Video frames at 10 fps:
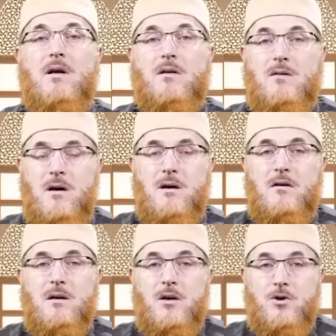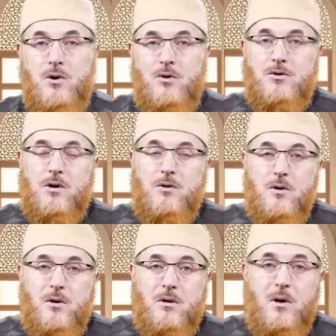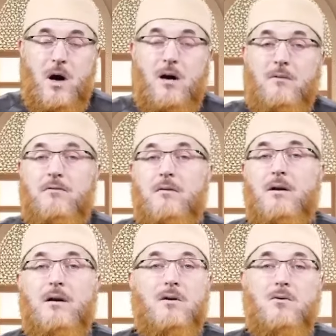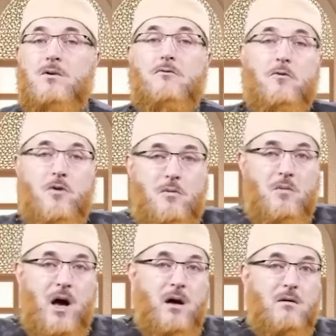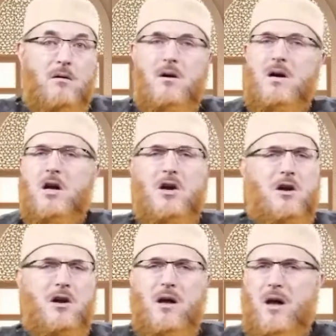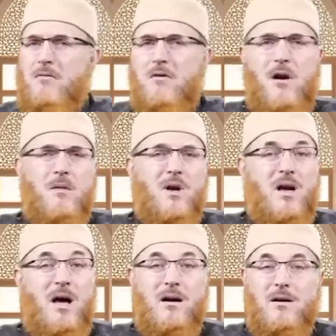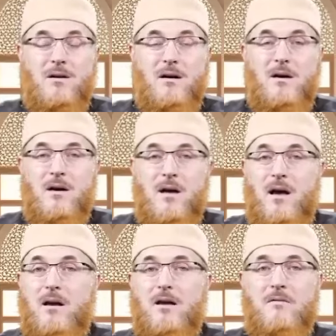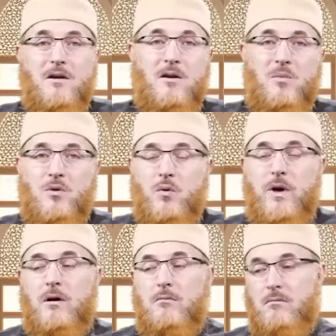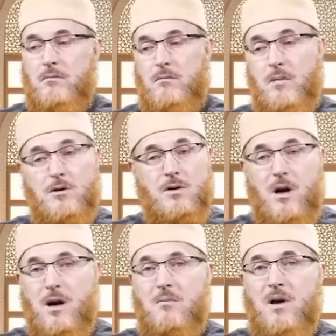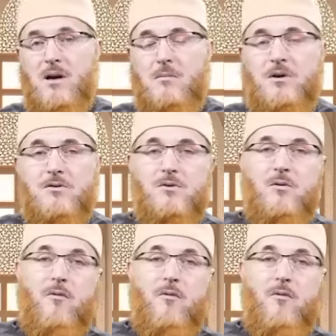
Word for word: Third chose the door of going for Umrah regularly, every Ramadan and even in between. MashaAllah, may Allah bless you.